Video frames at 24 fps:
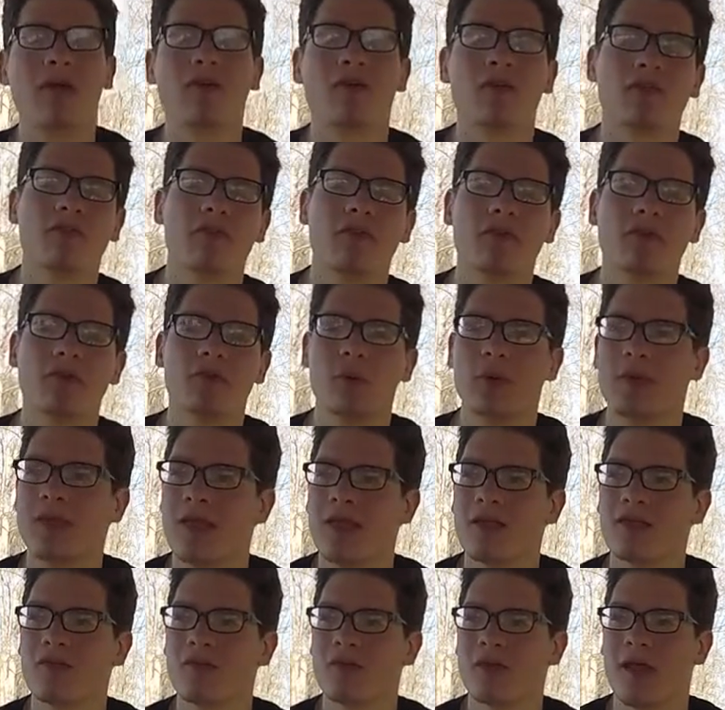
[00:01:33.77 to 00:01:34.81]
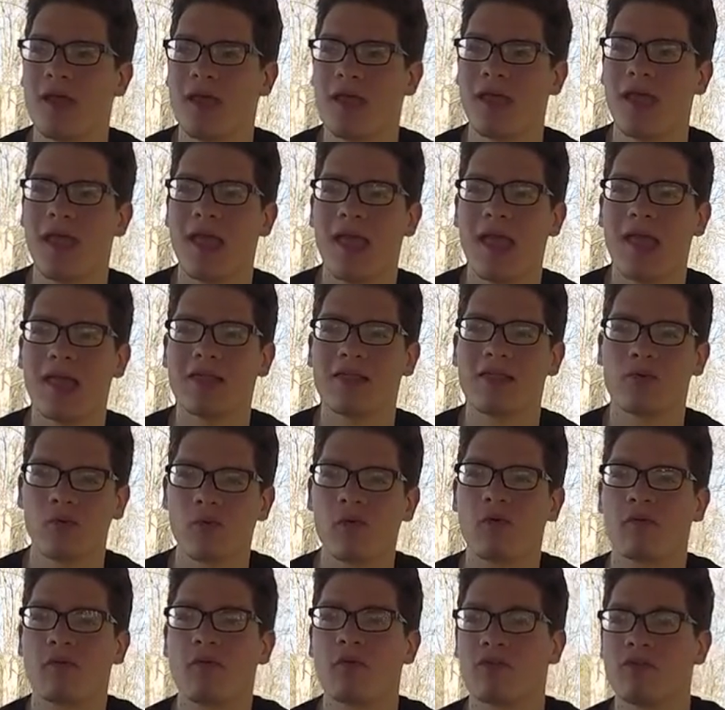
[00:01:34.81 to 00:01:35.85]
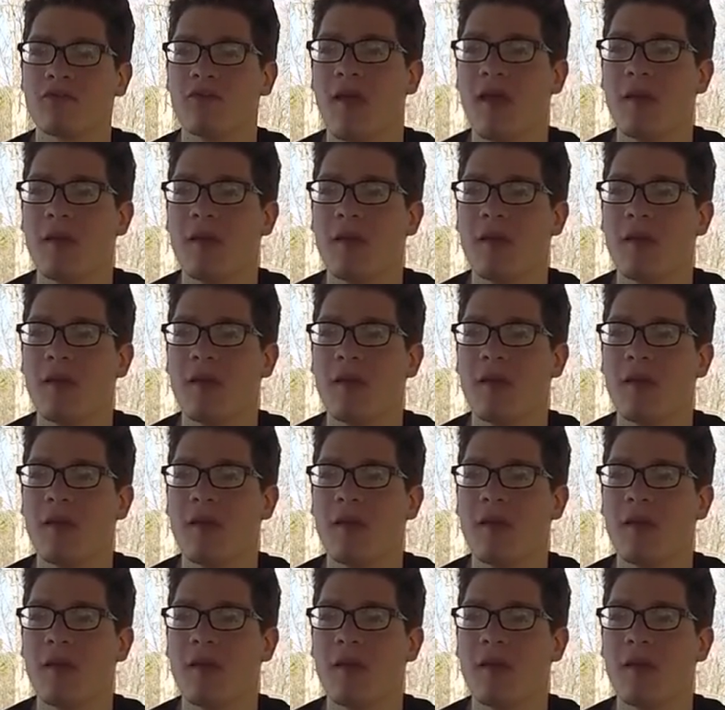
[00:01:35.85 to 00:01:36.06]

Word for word: I referred to it yesterday as a reverse